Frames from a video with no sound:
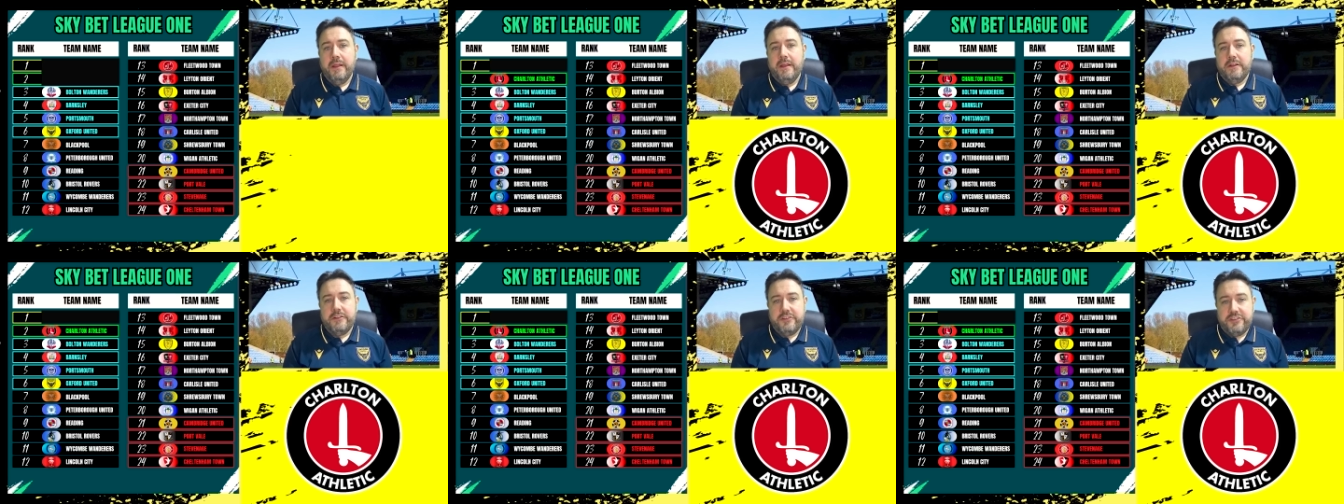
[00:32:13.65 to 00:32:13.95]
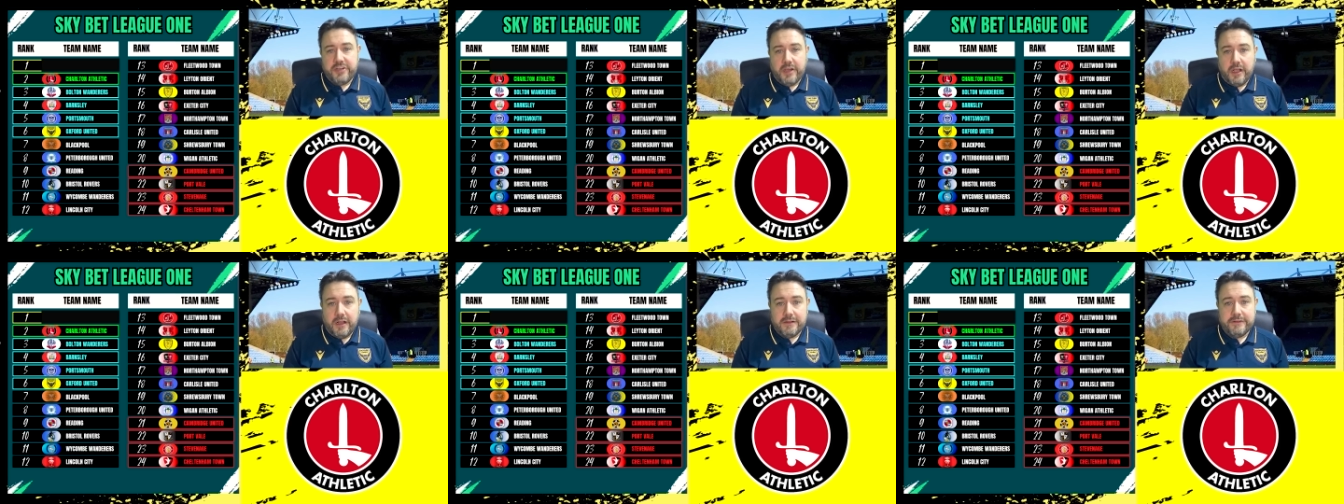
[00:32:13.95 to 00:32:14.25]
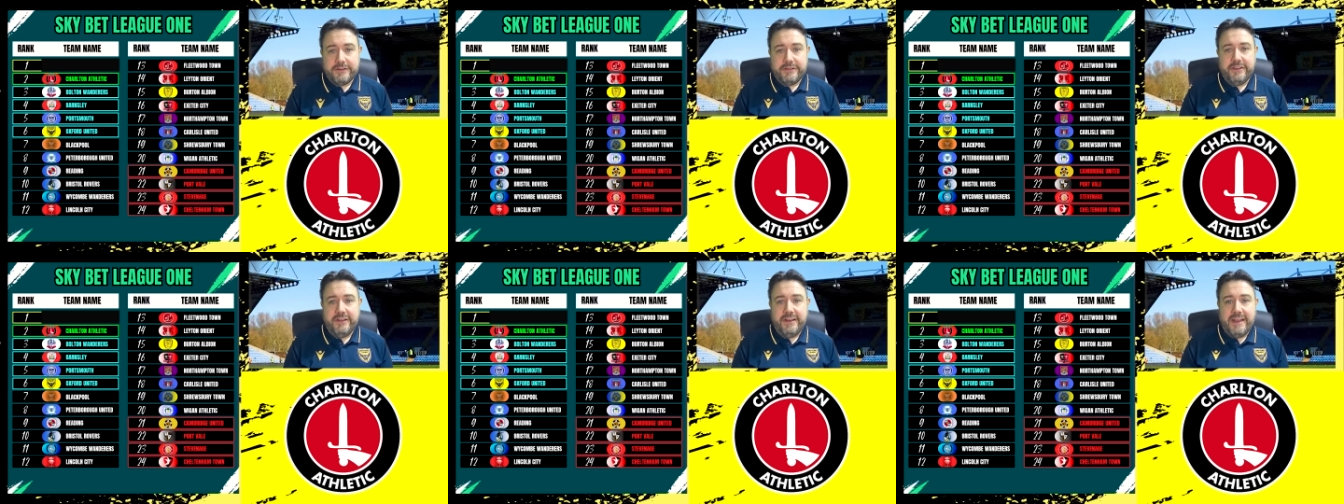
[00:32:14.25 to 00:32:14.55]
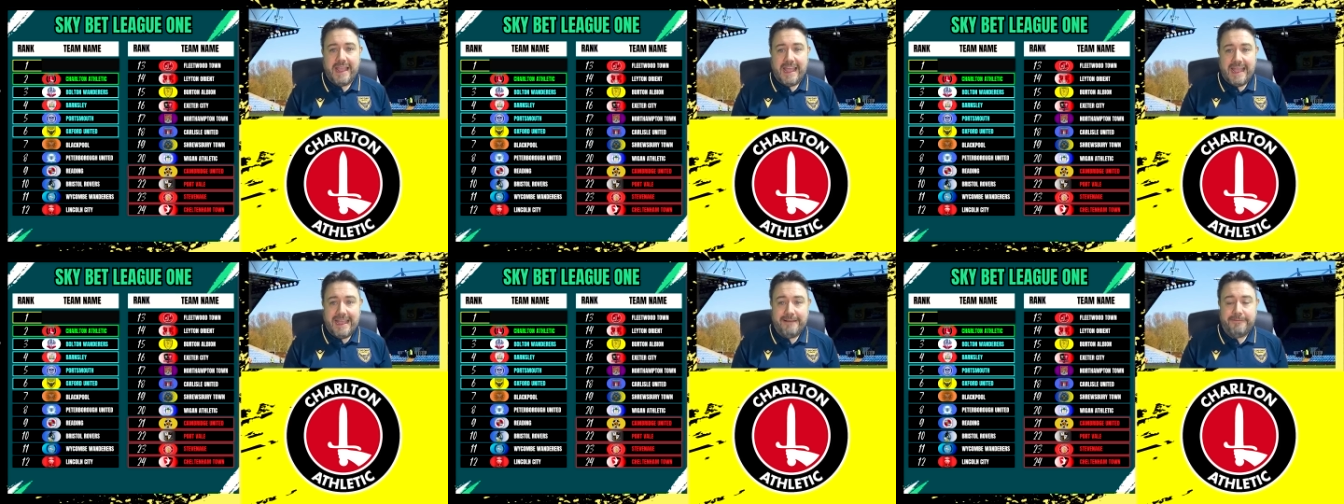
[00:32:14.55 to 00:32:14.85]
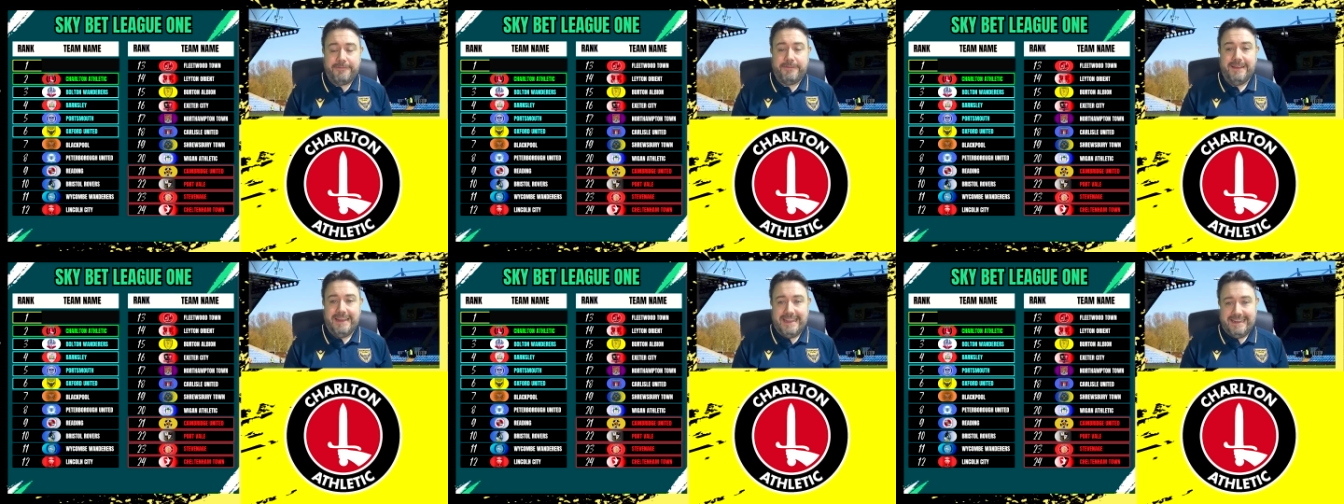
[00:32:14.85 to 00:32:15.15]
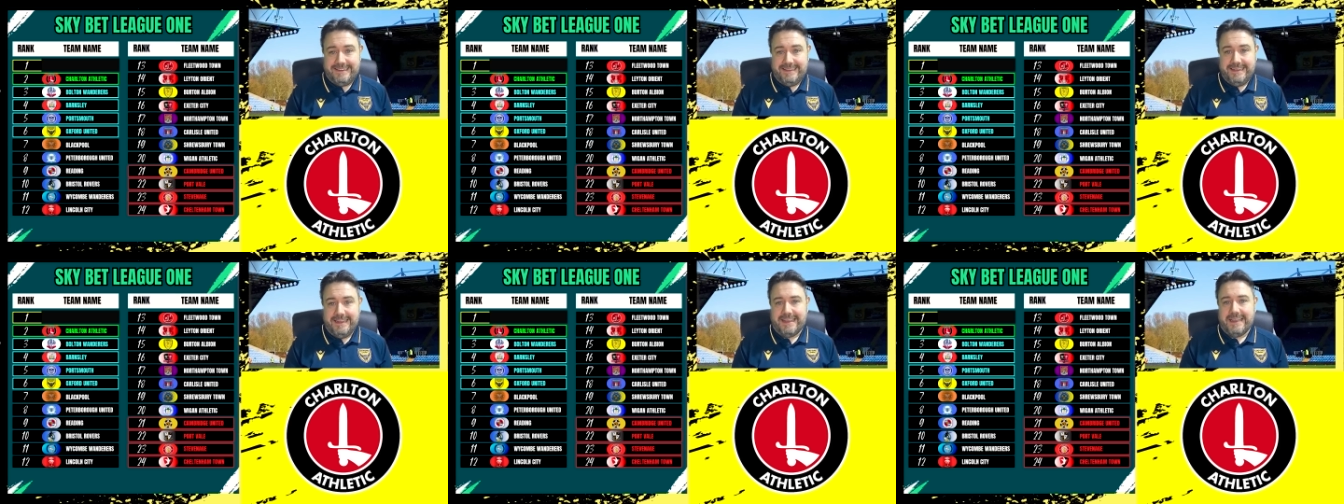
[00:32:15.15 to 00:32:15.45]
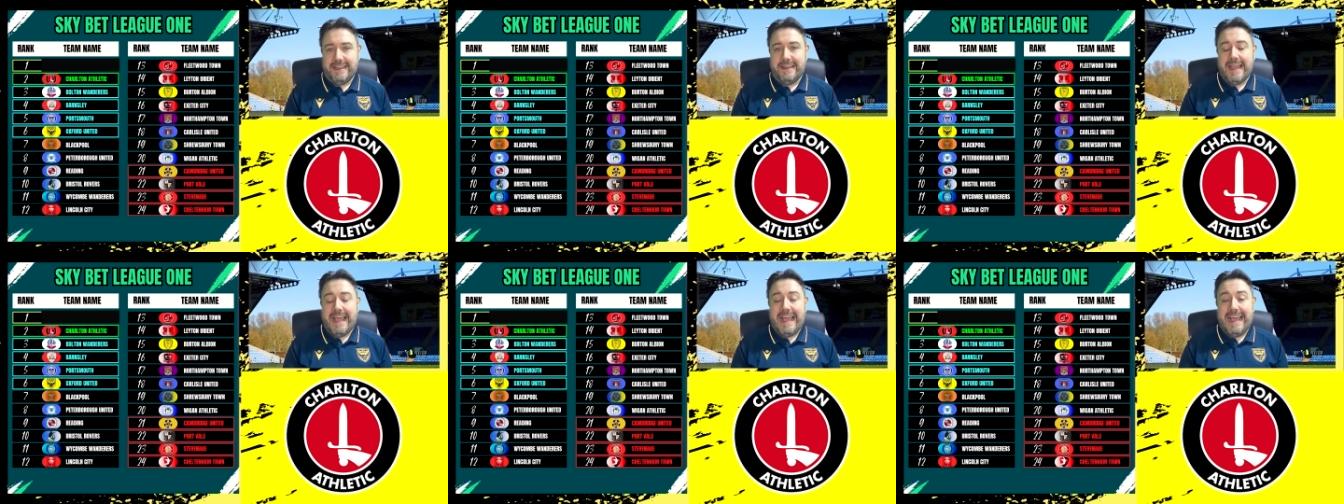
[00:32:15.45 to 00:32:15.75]
Charlton
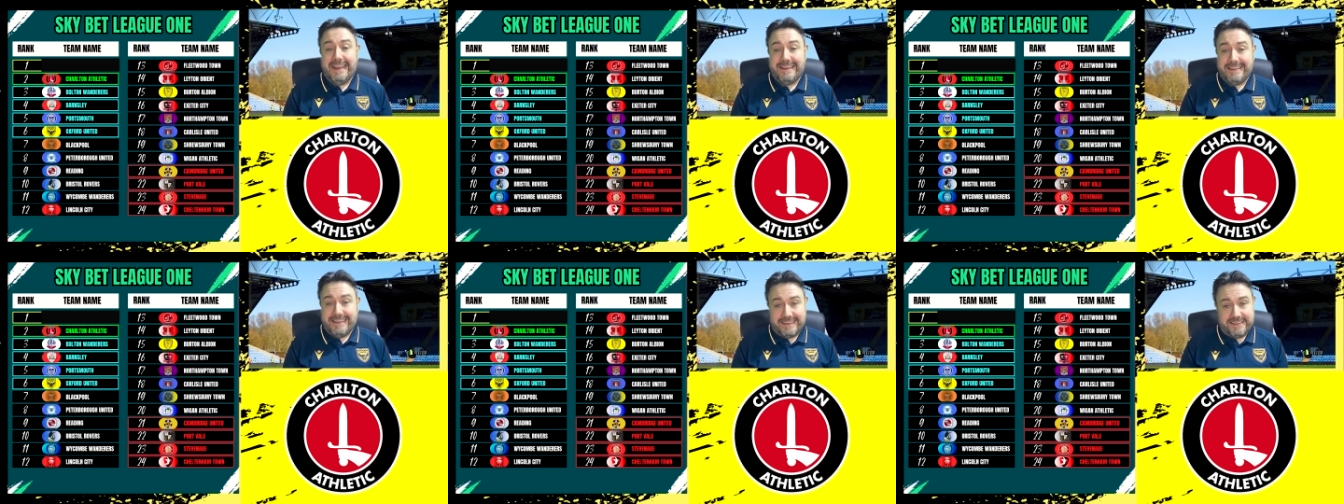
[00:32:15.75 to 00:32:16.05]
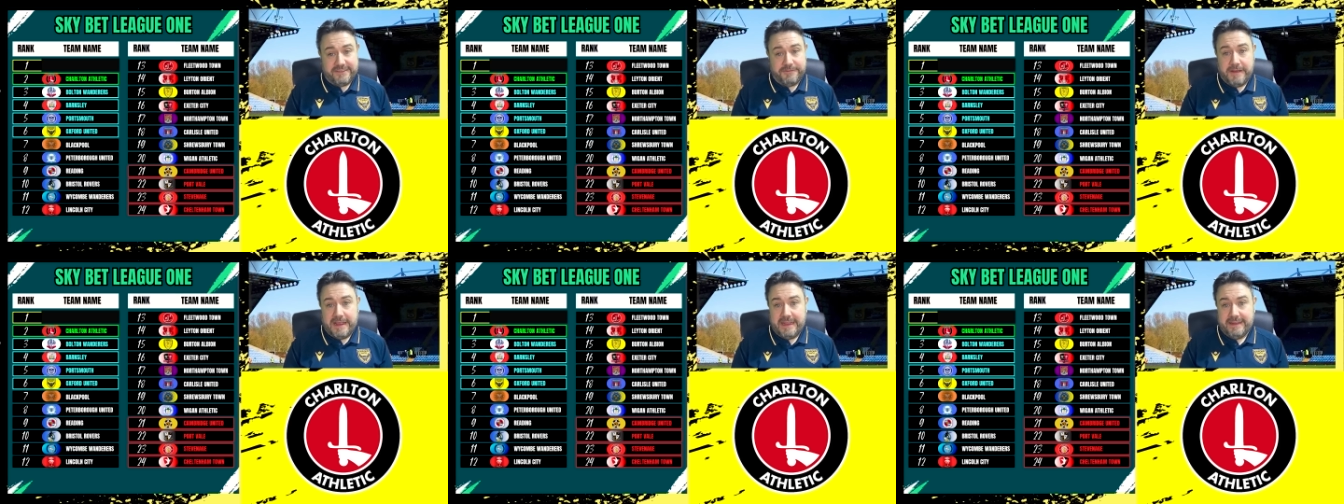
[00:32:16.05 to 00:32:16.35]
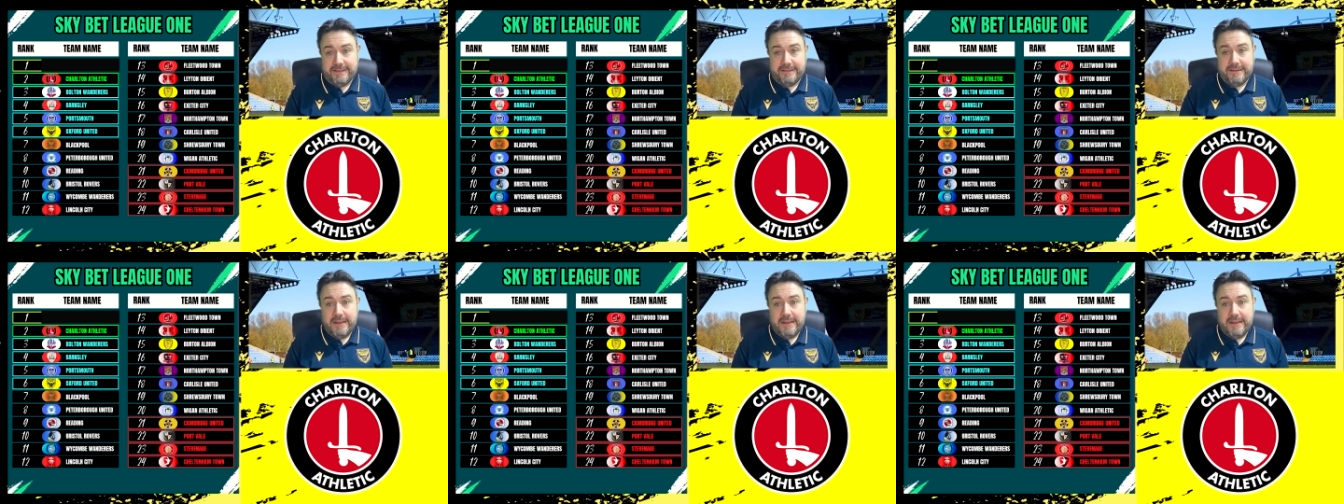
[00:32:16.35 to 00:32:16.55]
Athletic. Addicts fans,